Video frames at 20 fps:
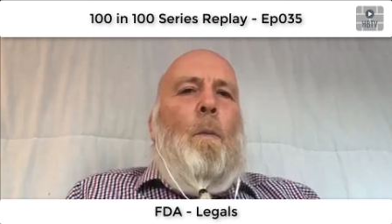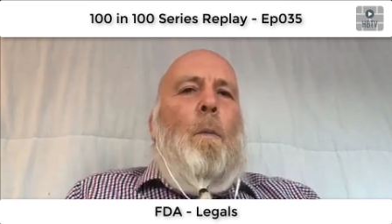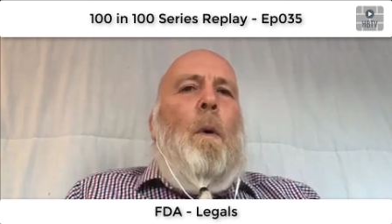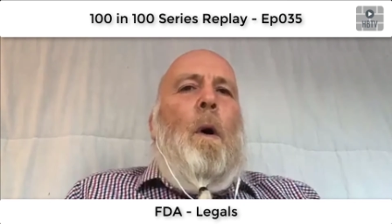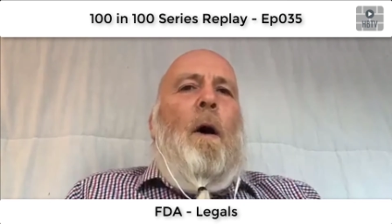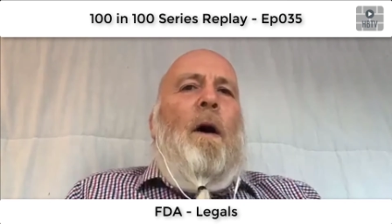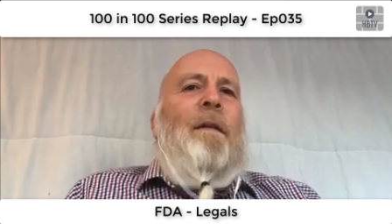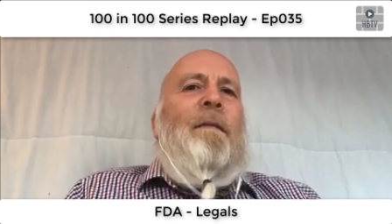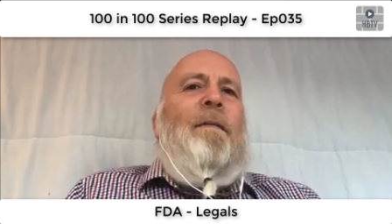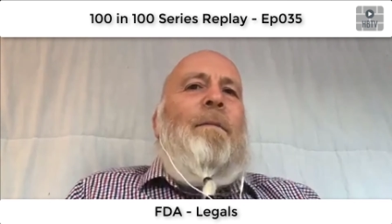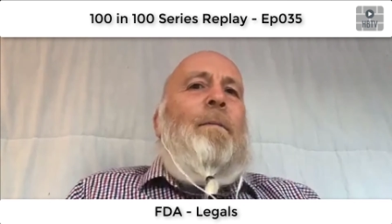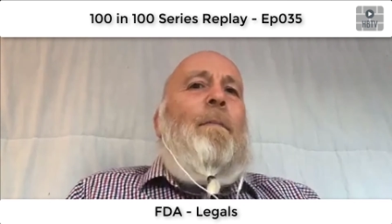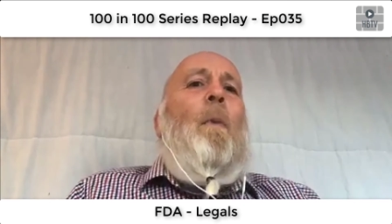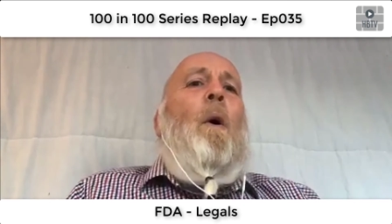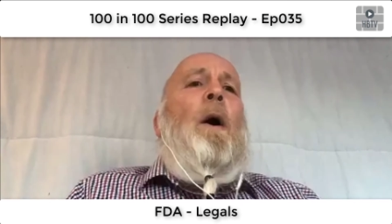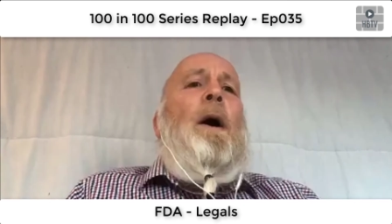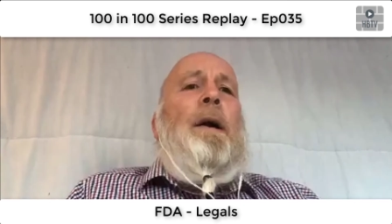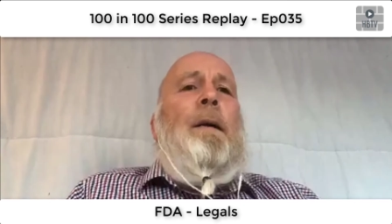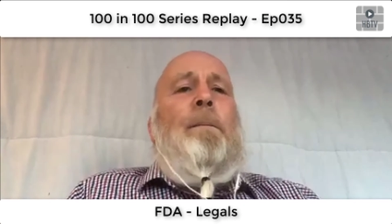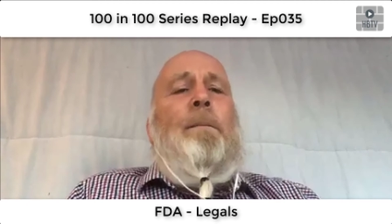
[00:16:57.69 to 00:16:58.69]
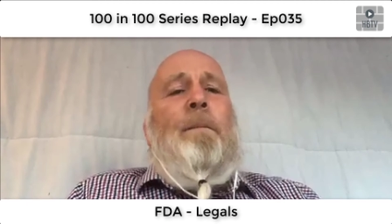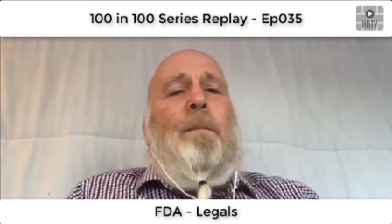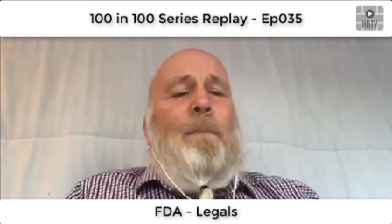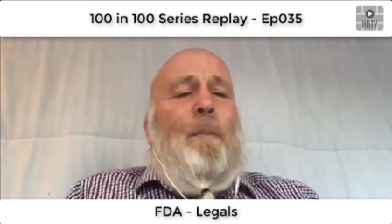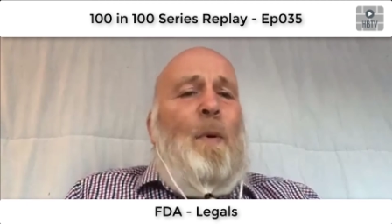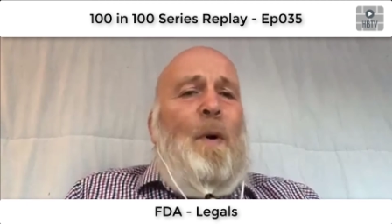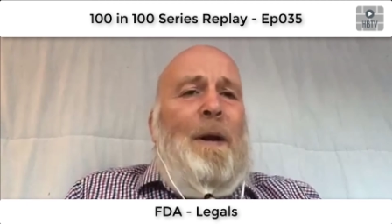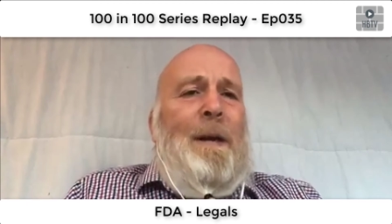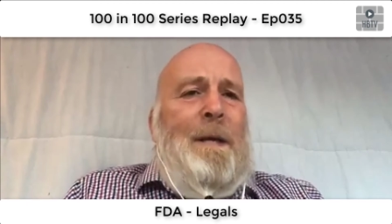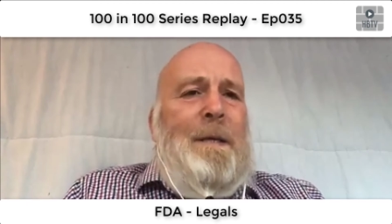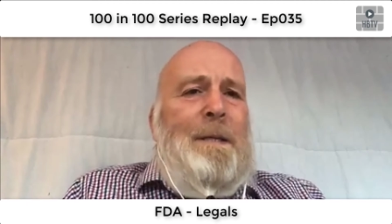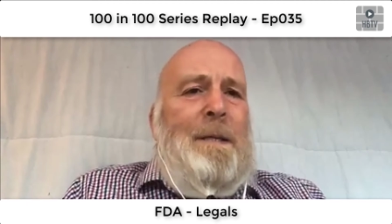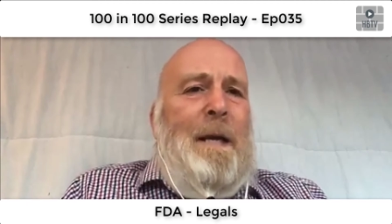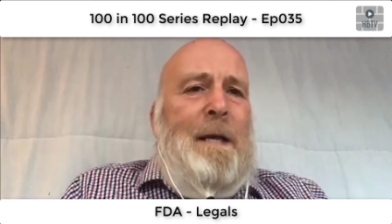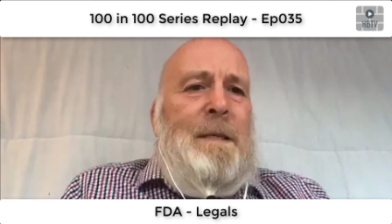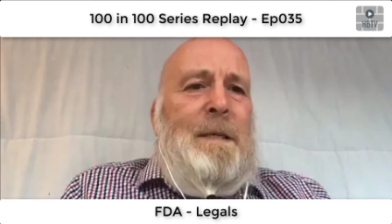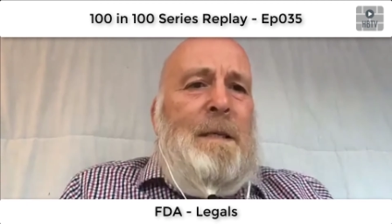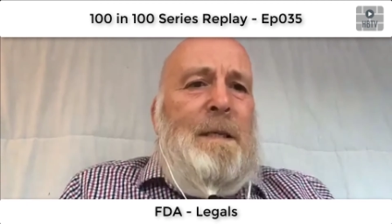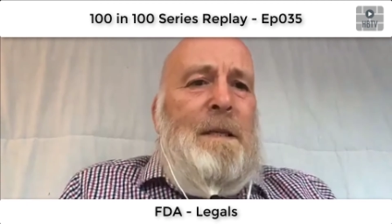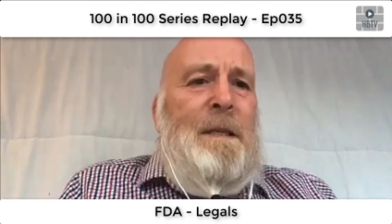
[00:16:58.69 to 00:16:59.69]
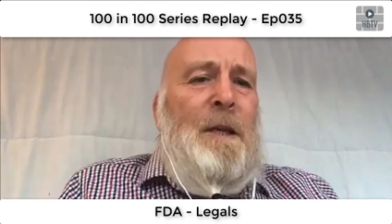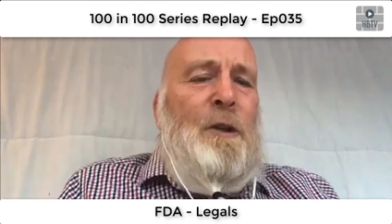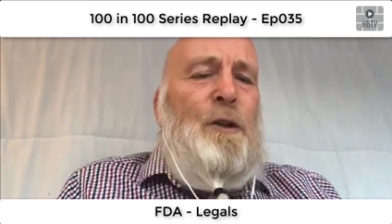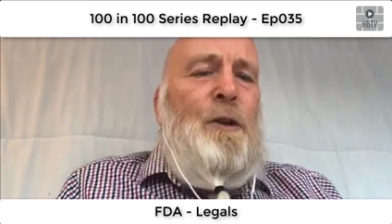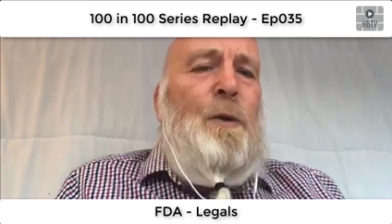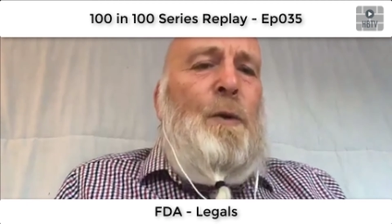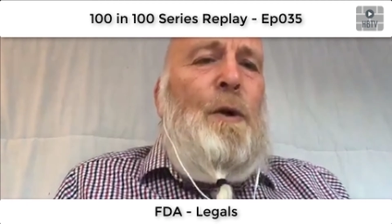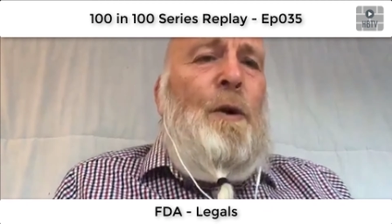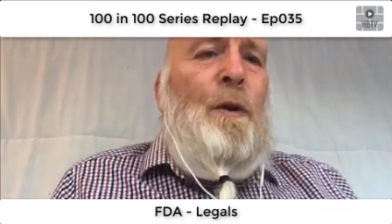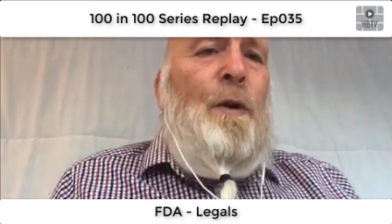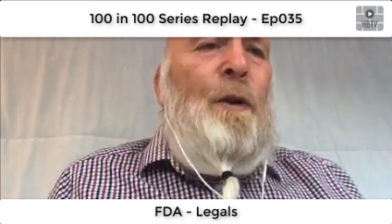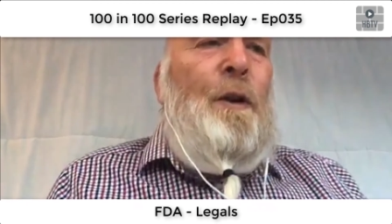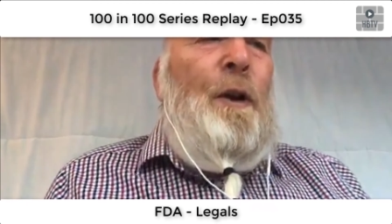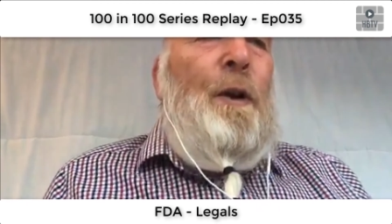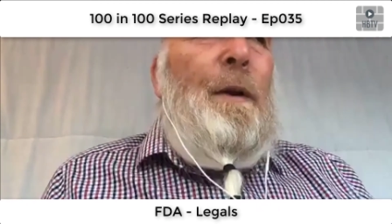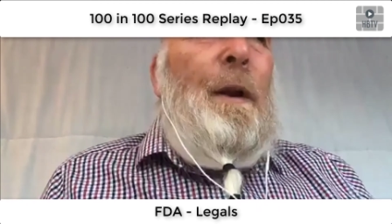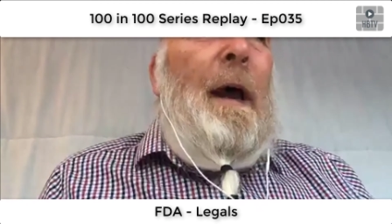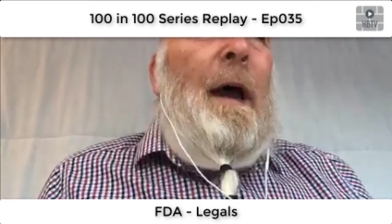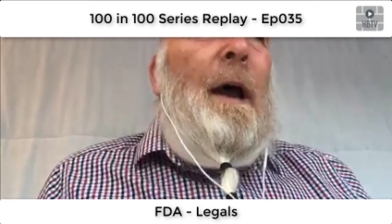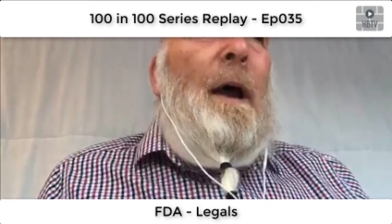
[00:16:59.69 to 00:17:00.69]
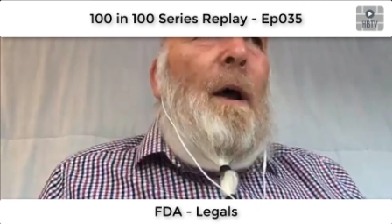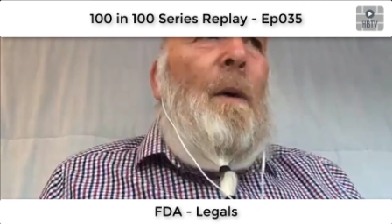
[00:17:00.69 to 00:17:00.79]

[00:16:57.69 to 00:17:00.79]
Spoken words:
my predecessor said you couldn't do that,